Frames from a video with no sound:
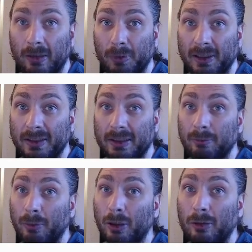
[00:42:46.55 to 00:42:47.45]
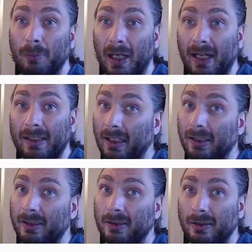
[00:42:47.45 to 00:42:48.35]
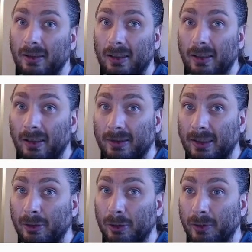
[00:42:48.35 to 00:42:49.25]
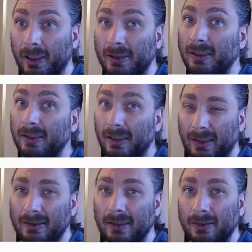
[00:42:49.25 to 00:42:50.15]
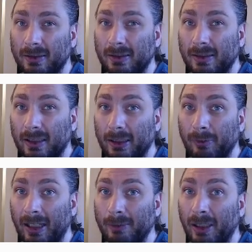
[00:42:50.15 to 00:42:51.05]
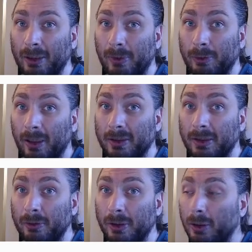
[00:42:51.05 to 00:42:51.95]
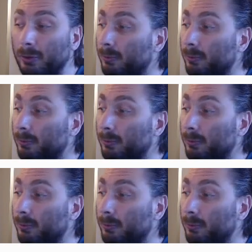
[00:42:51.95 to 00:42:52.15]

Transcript: position the ball back at a center location, and then kind of randomize what direction it's going to go.